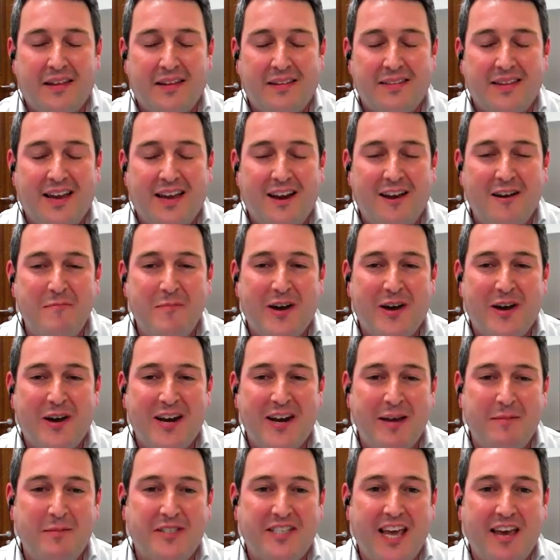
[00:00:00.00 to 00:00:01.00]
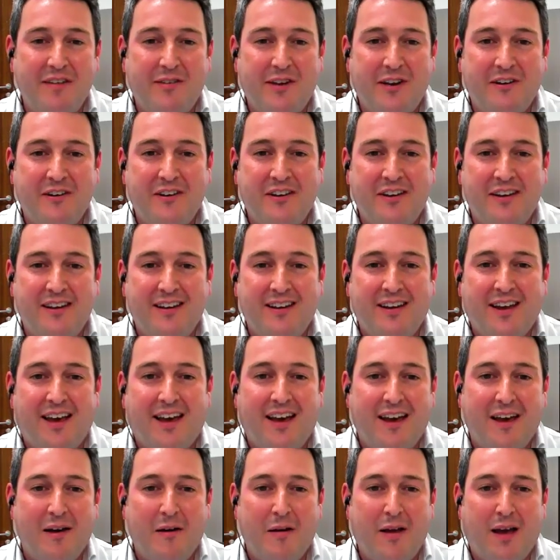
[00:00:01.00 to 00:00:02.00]
Hello, my name is David Onion.
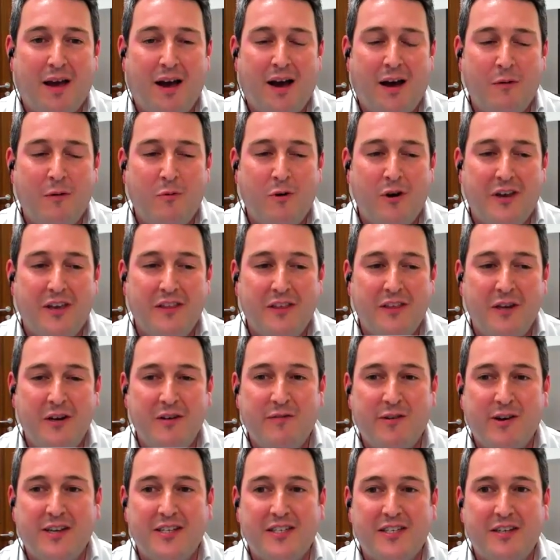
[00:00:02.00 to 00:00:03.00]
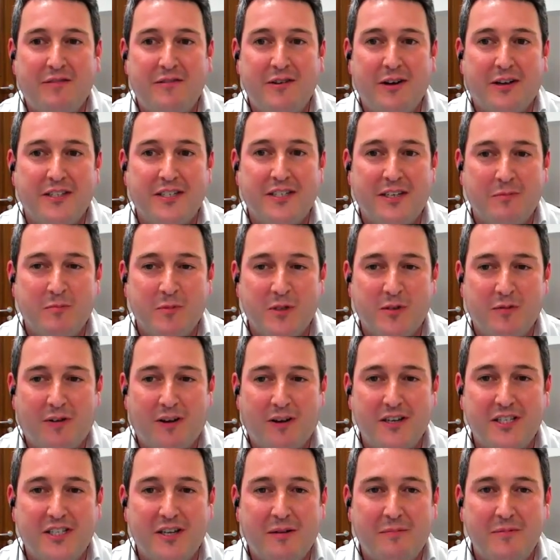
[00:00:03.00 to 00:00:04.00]
I work in the University of Nottingham's flow
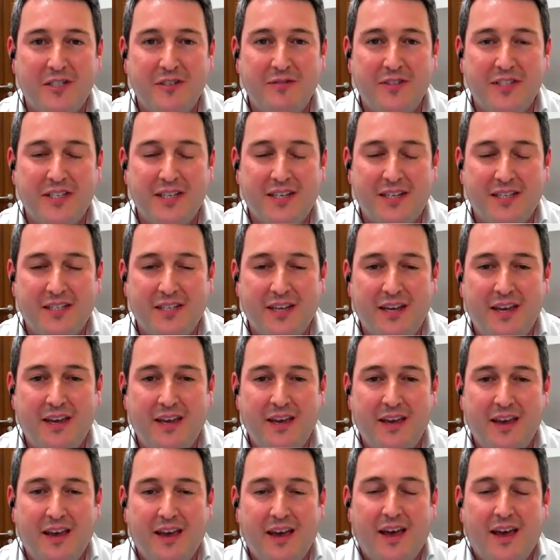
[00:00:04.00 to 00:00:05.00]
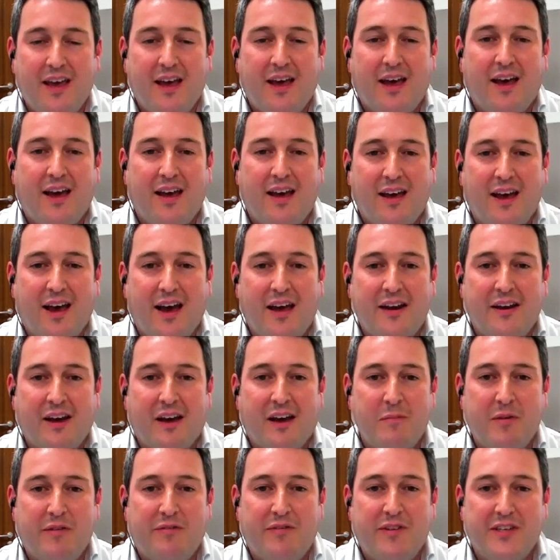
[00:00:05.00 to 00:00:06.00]
cytometry facility, and
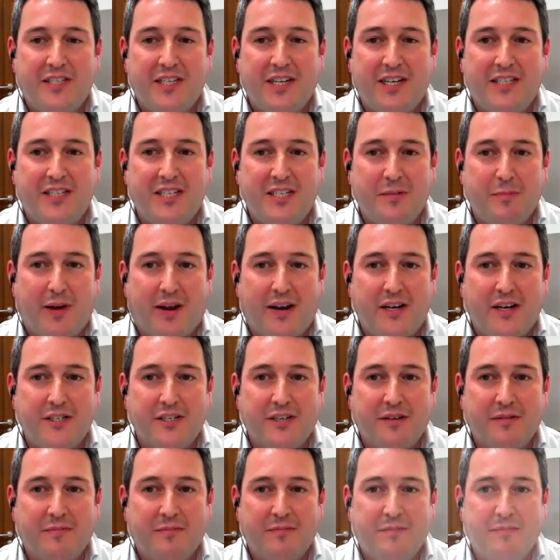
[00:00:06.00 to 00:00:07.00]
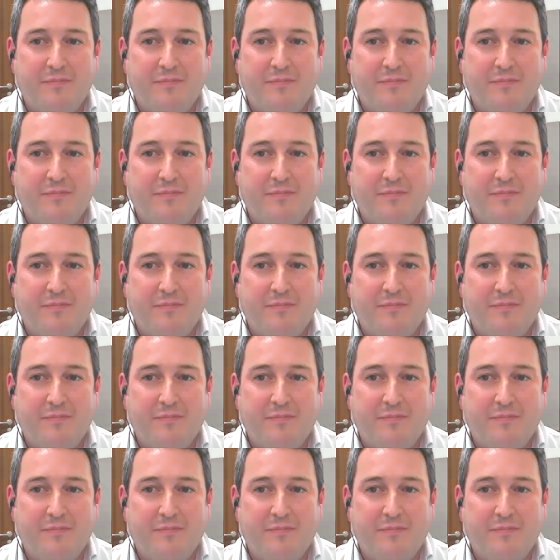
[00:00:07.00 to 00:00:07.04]
I'm the facilities manager.